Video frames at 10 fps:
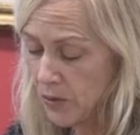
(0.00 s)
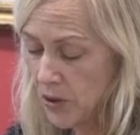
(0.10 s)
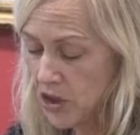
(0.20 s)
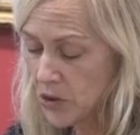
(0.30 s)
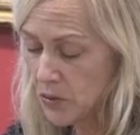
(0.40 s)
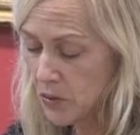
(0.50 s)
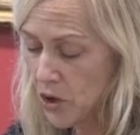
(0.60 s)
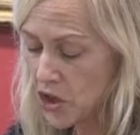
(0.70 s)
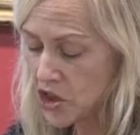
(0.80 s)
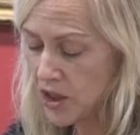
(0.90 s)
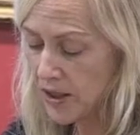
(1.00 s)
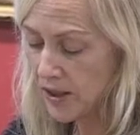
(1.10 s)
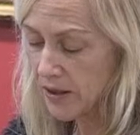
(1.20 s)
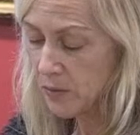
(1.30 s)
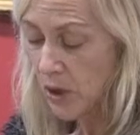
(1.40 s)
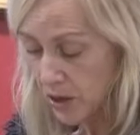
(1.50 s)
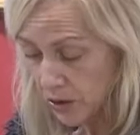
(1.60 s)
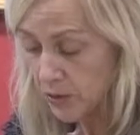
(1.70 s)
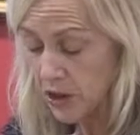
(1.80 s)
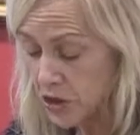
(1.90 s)
While she was washing, wa
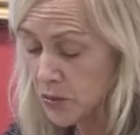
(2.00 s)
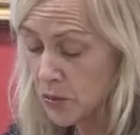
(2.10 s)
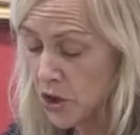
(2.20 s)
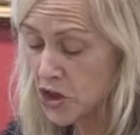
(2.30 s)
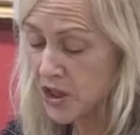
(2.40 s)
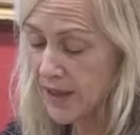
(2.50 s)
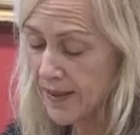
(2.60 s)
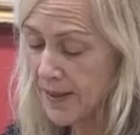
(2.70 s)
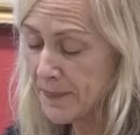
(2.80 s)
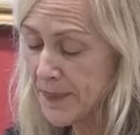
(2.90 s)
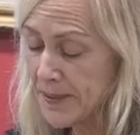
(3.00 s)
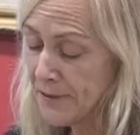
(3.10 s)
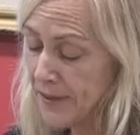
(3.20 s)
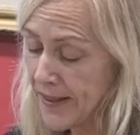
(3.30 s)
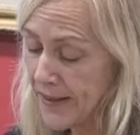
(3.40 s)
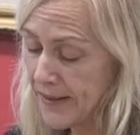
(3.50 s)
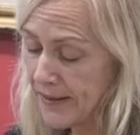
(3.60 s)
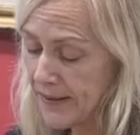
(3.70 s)
while she was washing, they had been divided.